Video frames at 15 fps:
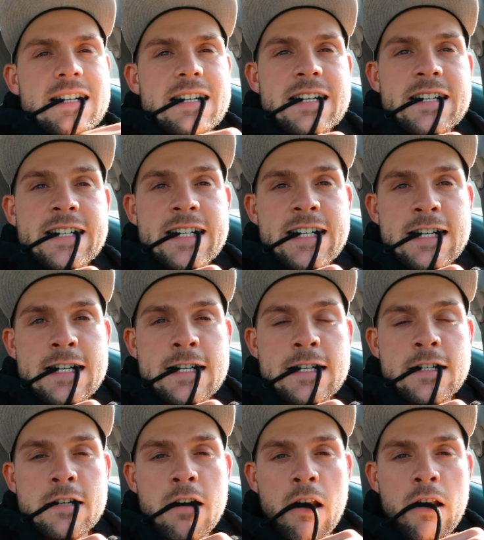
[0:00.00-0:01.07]
And
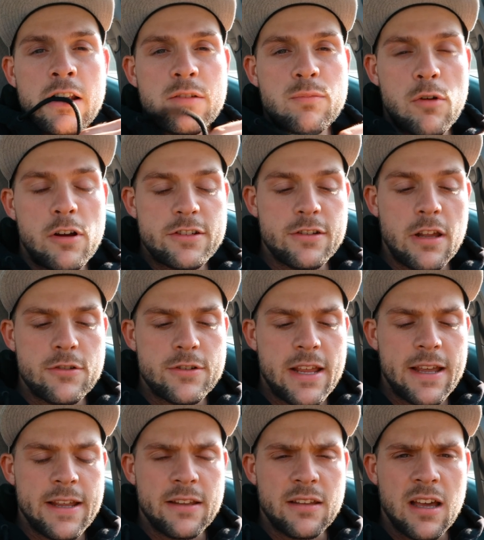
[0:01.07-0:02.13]
then tomorrow's another
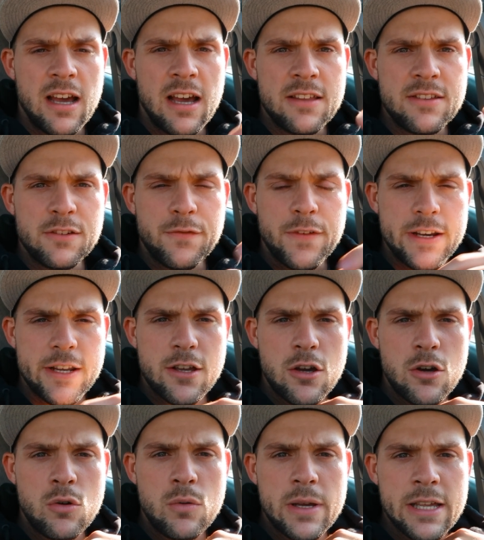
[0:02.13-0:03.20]
day. Uh, this
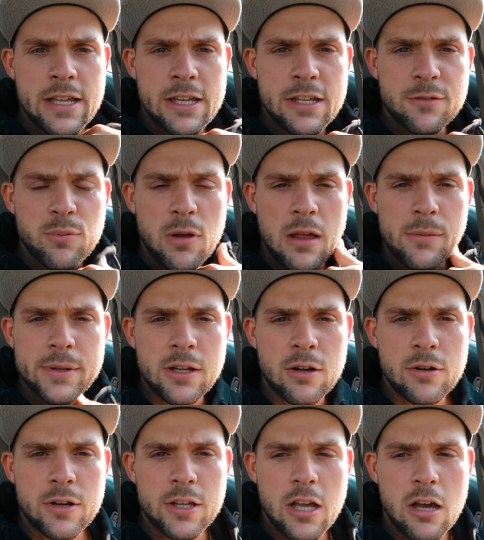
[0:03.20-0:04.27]
video is probably
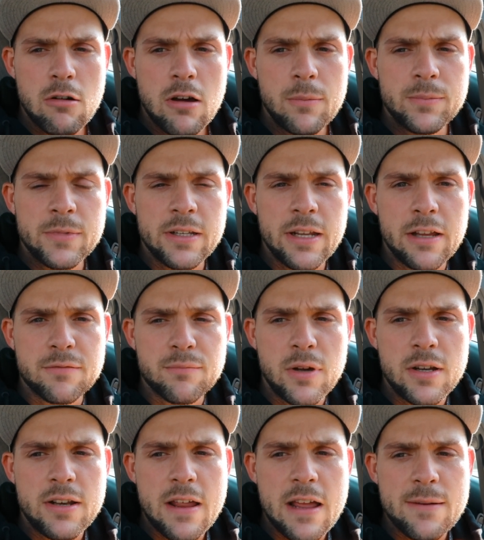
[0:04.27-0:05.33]
gonna go up. Today's
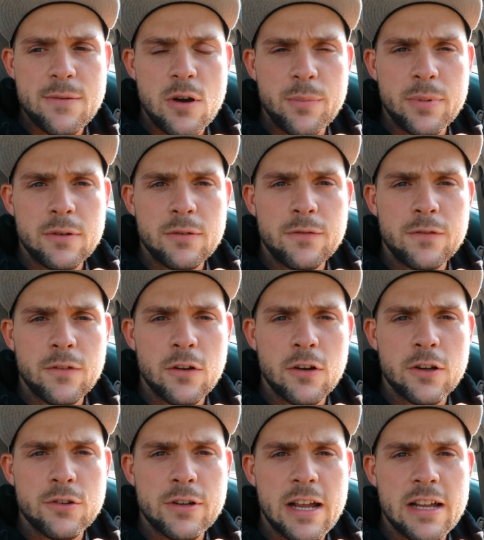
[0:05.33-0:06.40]
Monday. I'm hoping
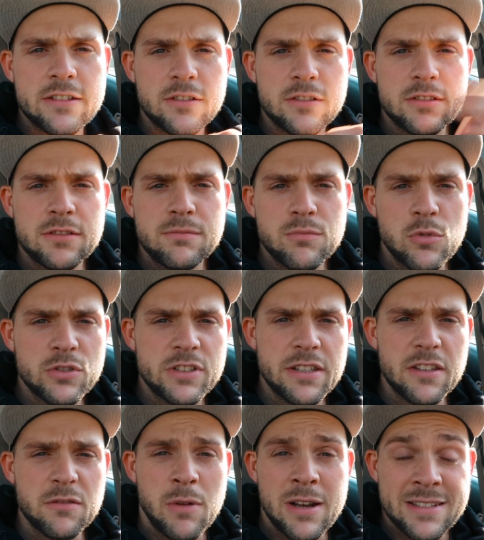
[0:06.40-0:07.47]
for you guys on, we'll see
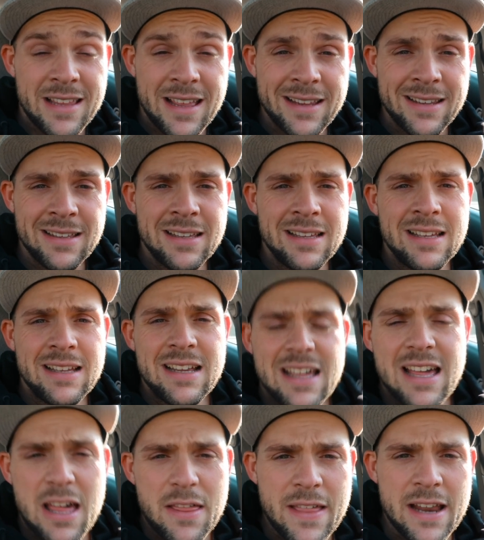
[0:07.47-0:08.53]
this Wednesday.
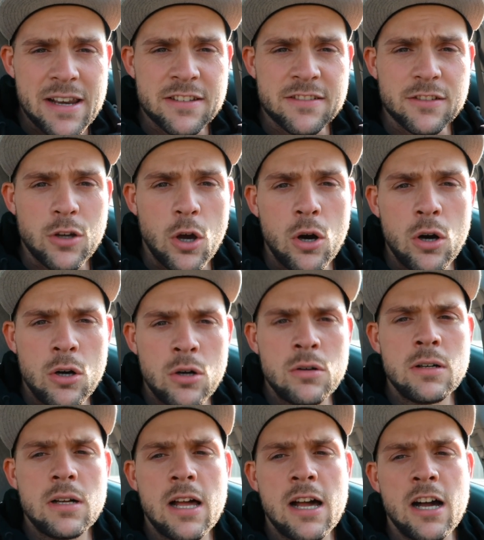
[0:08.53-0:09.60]
That is the
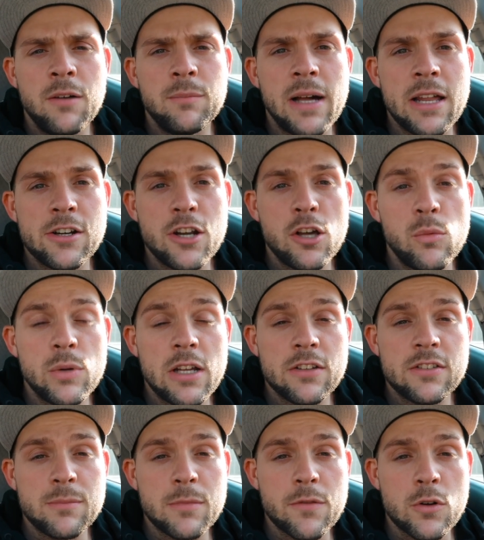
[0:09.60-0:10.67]
goal. Um, I don't know what
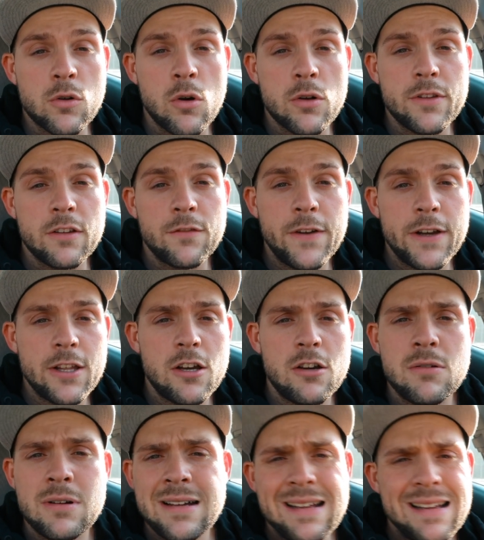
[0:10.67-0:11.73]
else I'm gonna record in this
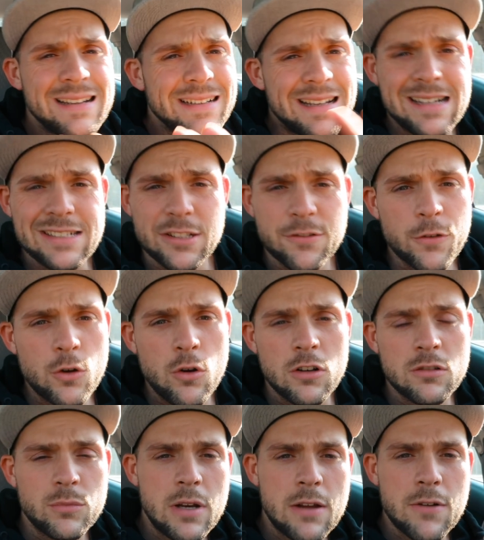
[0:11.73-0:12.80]
video. Kinda just
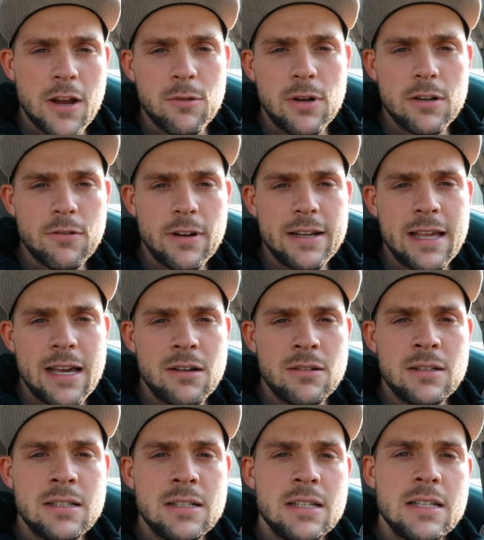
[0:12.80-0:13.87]
recording whatever I want right now.